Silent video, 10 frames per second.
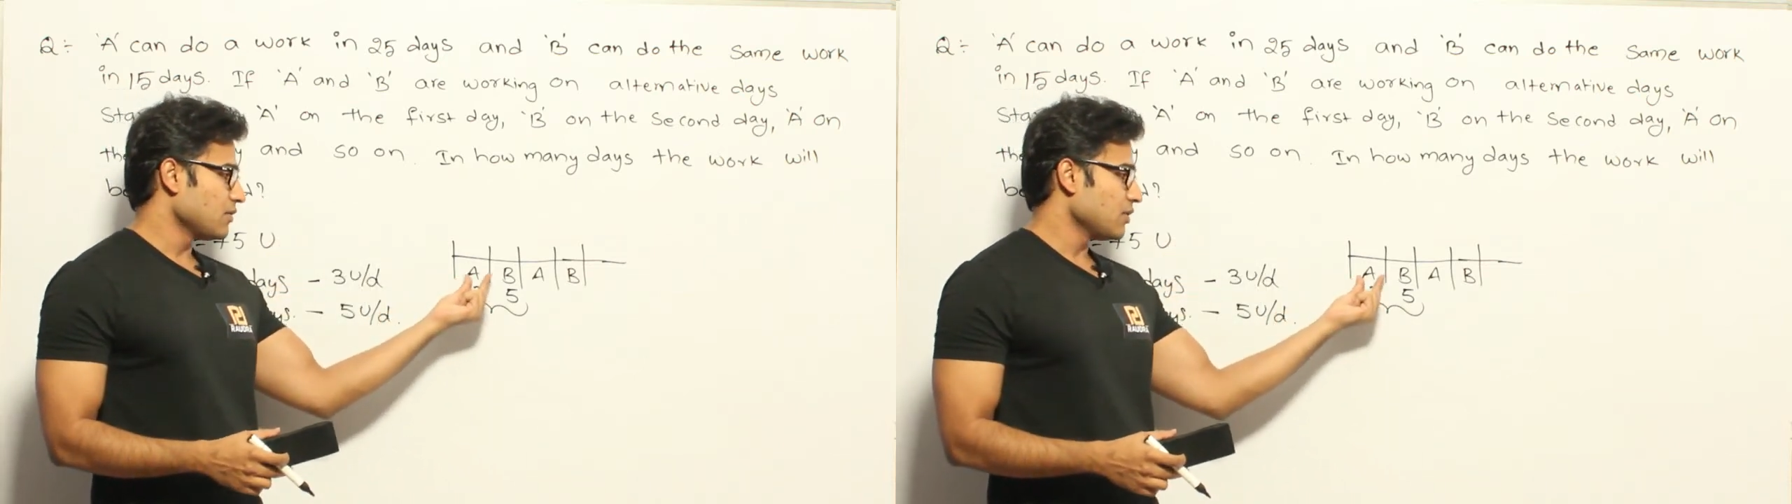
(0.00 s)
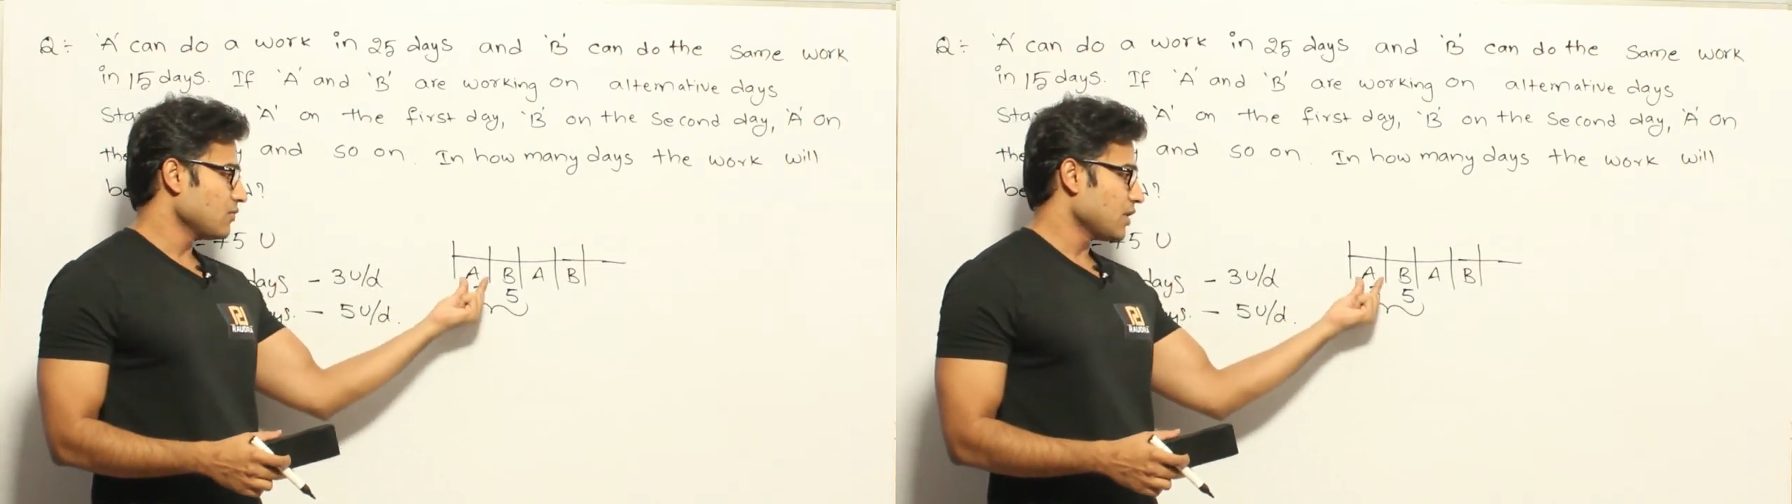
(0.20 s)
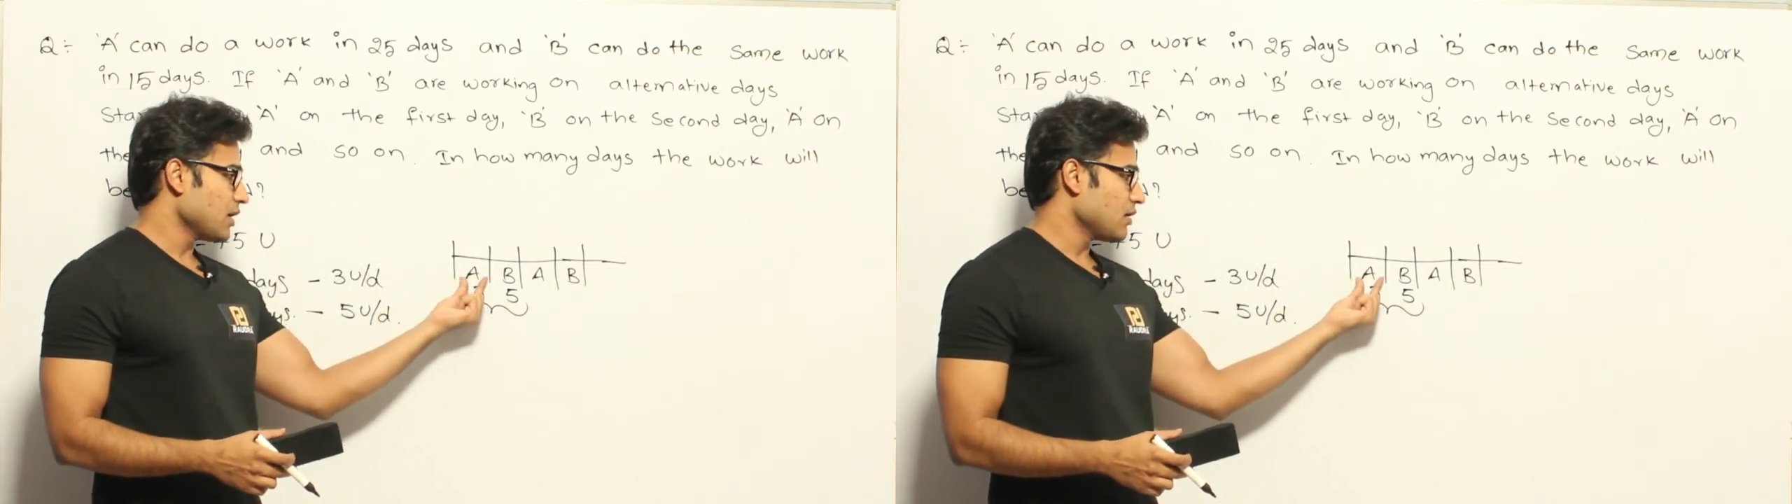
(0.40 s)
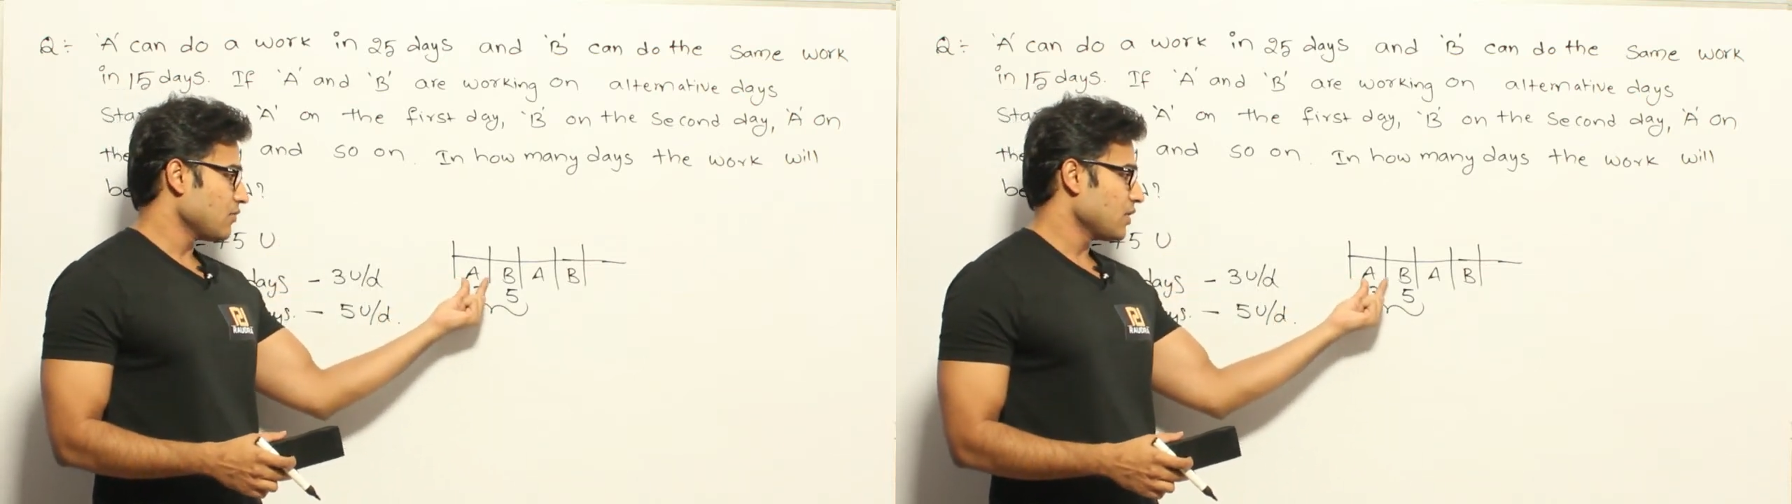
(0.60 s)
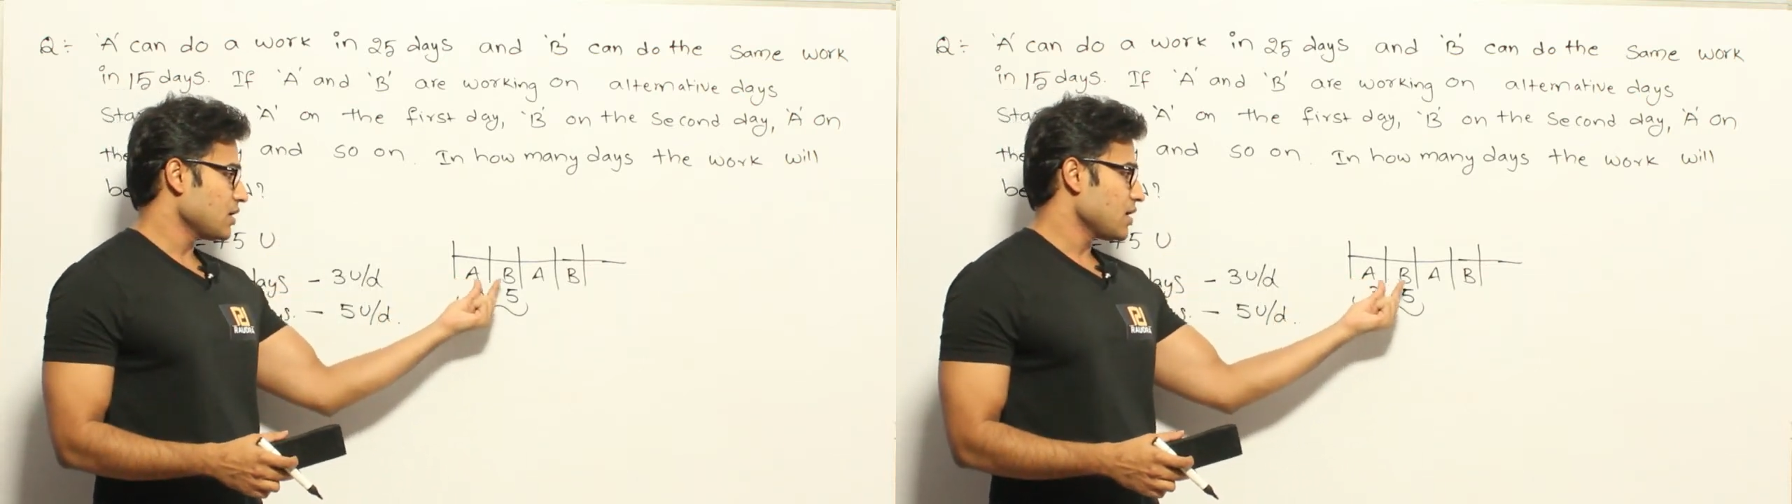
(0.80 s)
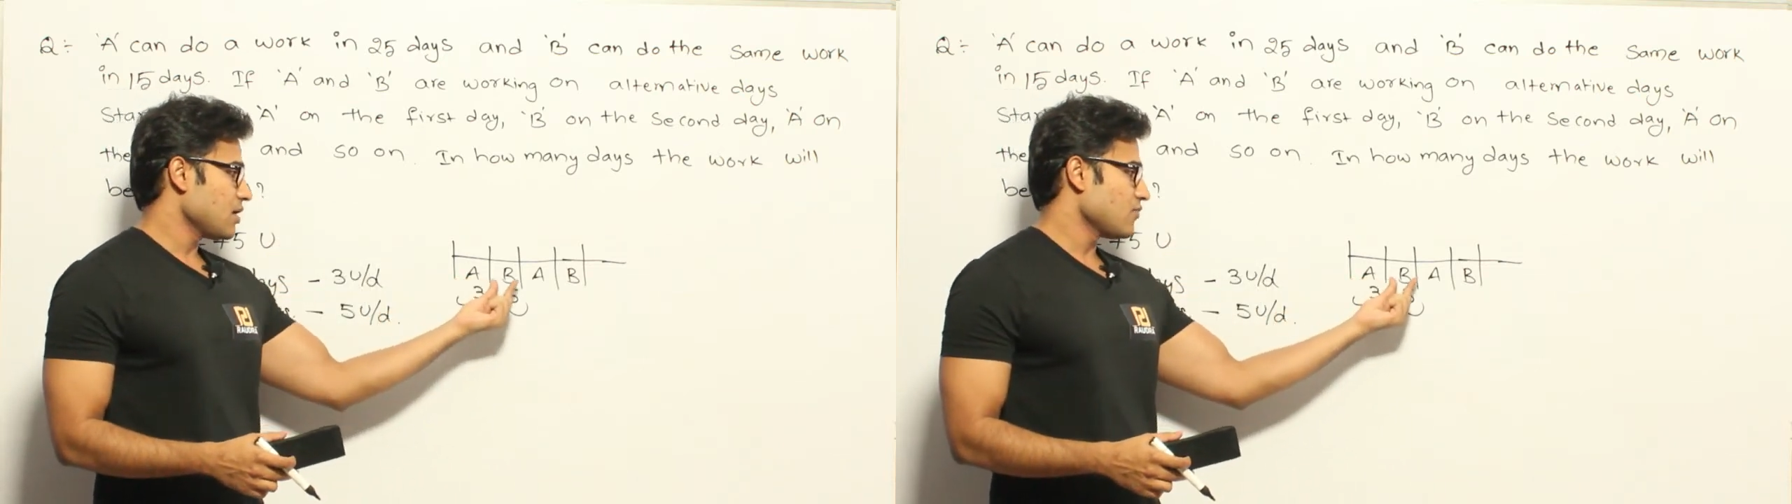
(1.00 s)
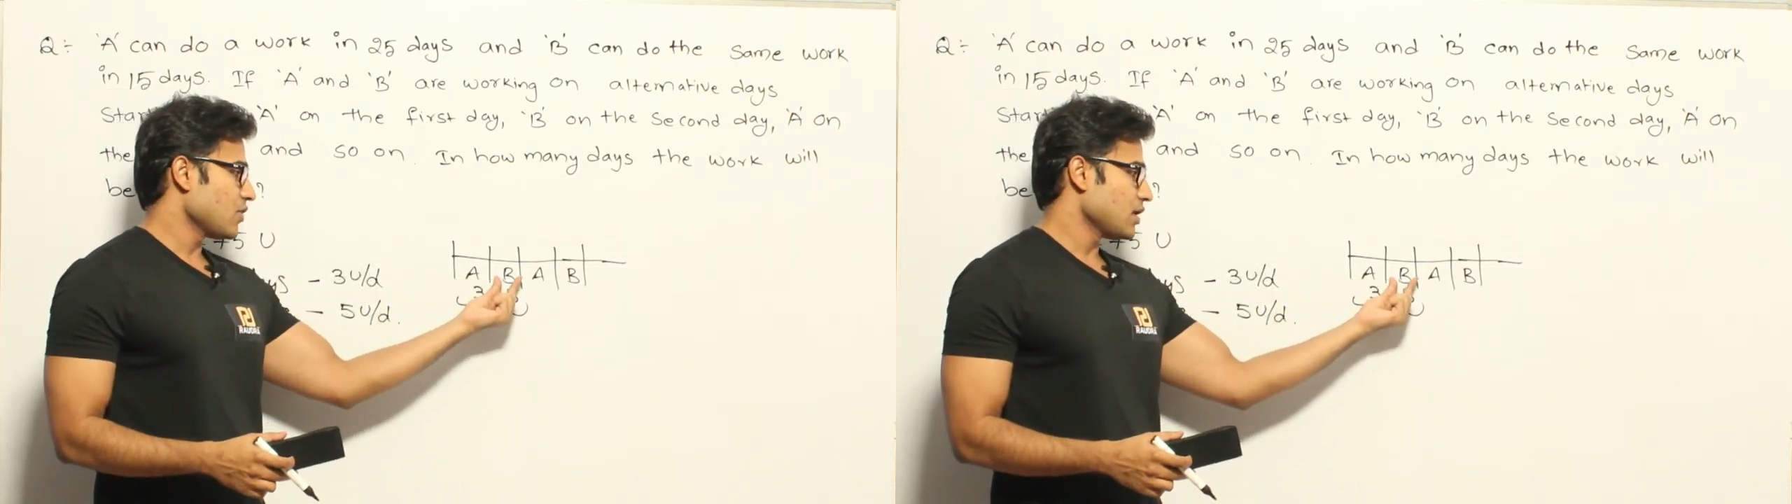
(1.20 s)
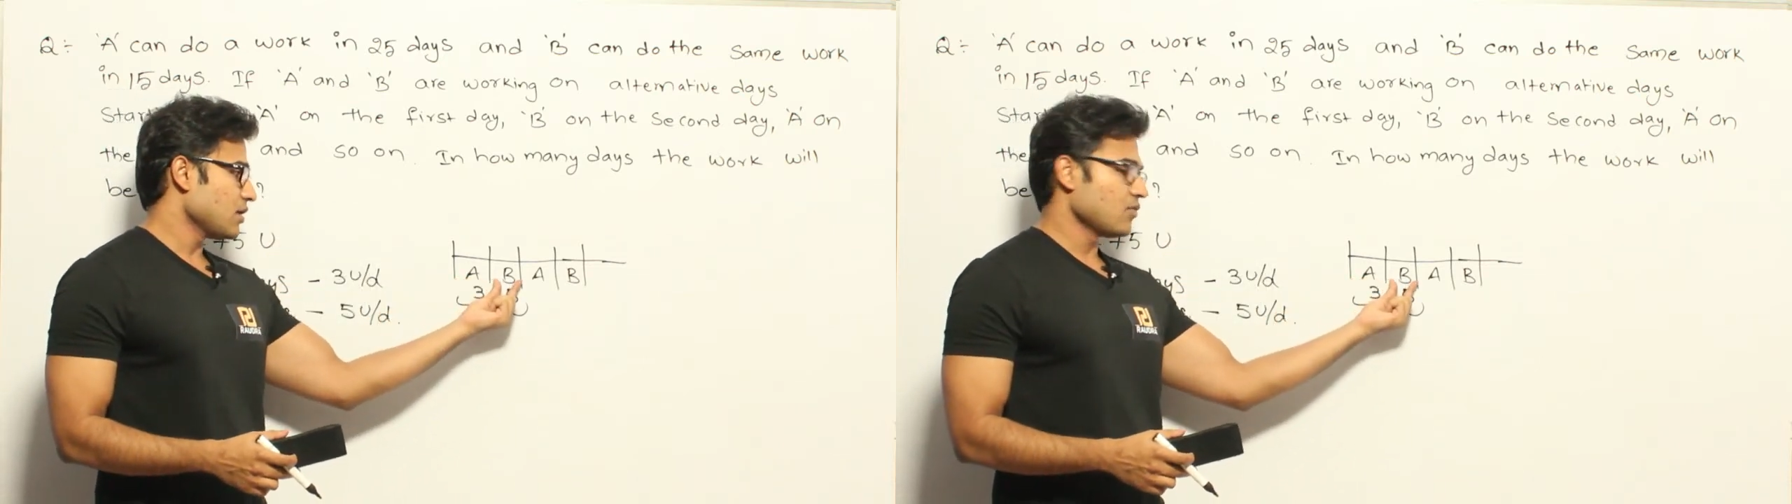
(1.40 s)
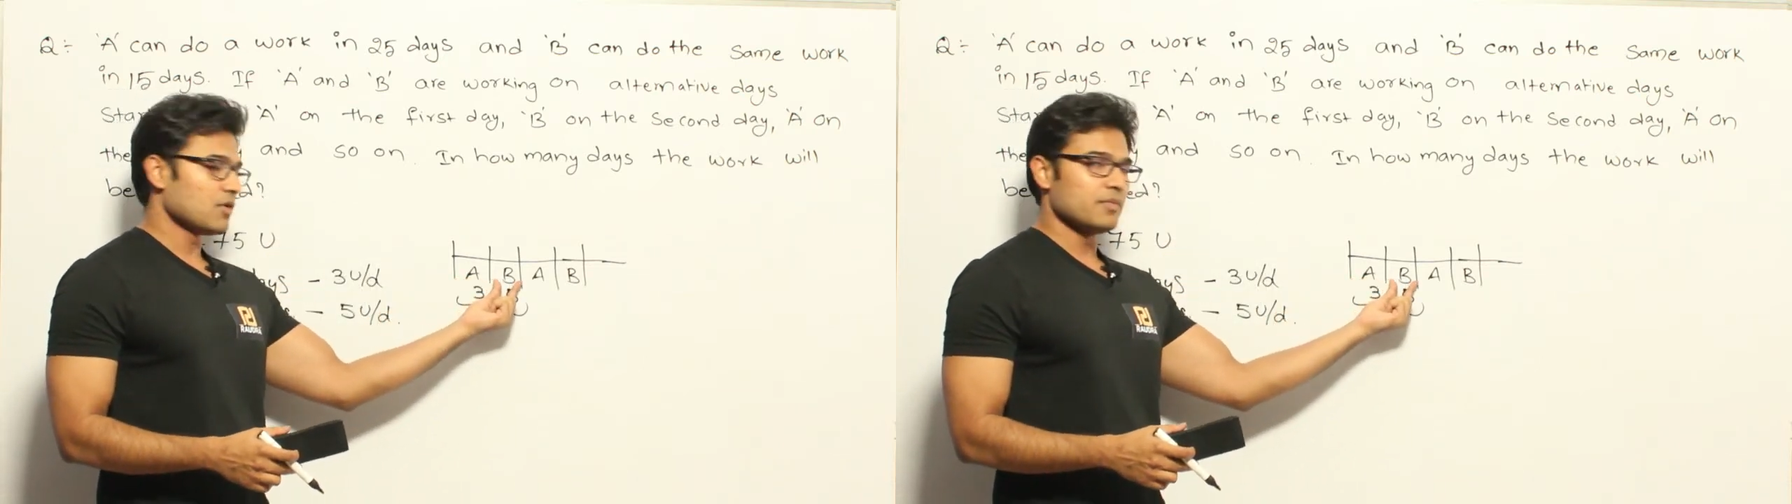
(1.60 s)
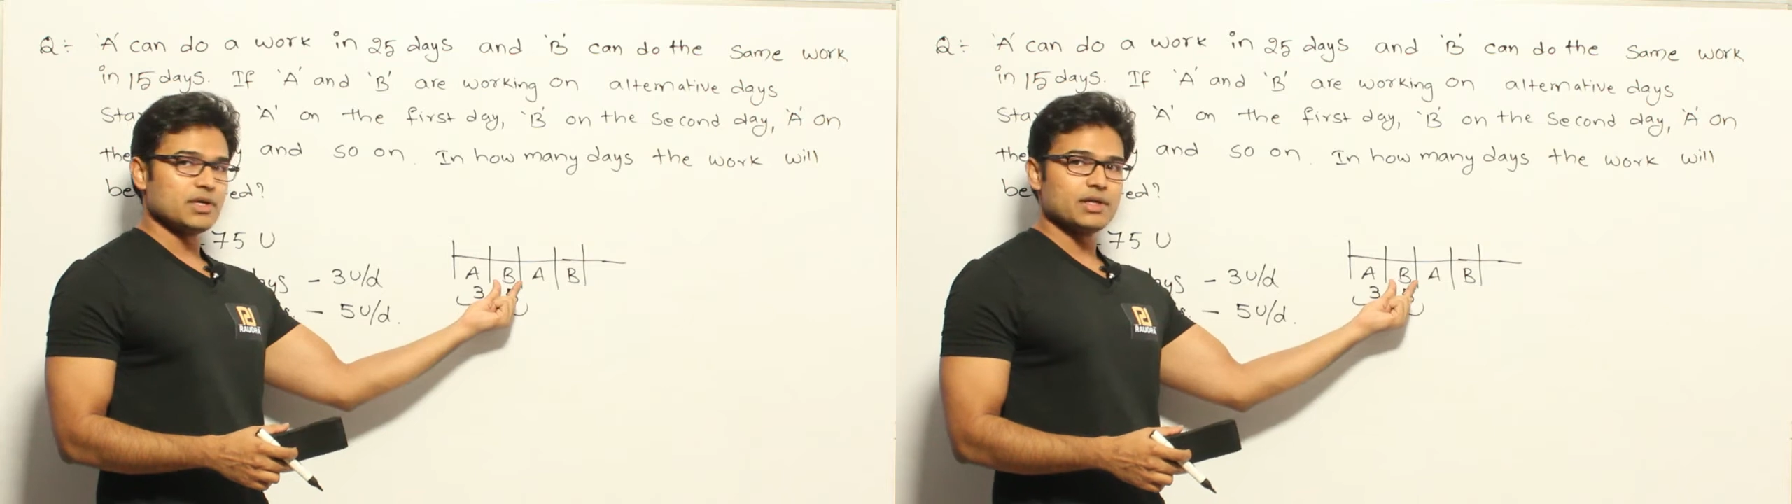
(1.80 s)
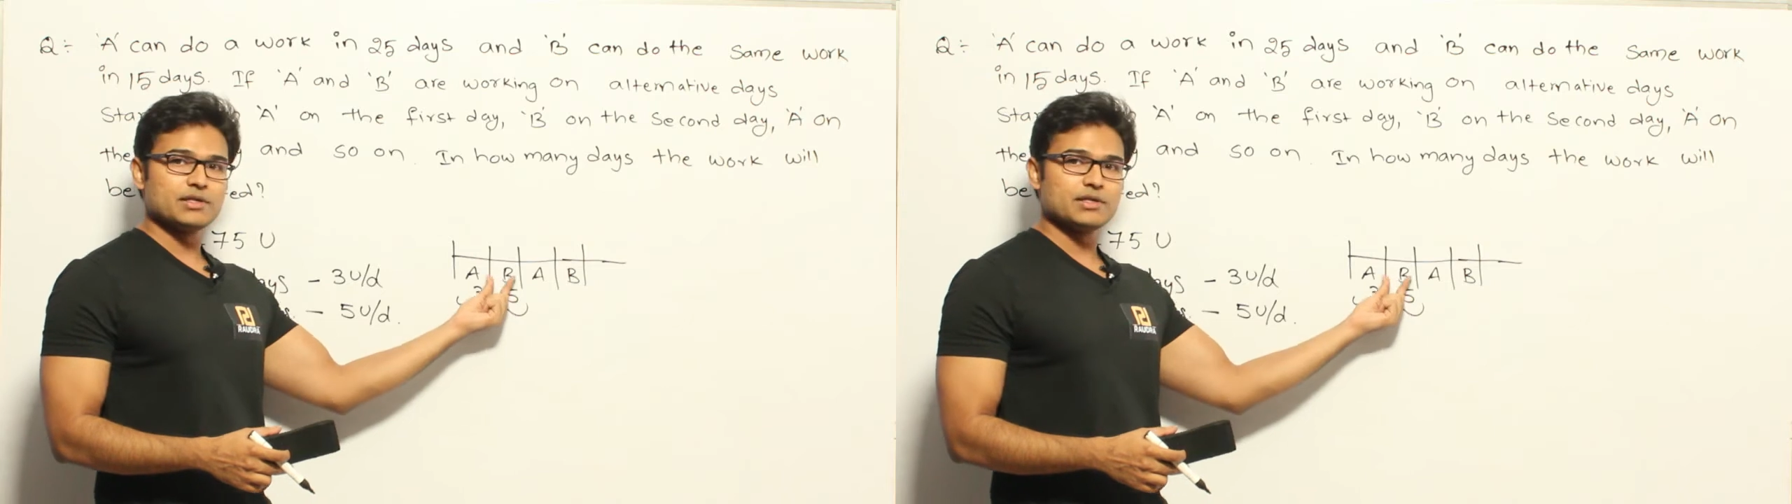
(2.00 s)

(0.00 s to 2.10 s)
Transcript: given 1 day for A and 1 day for B,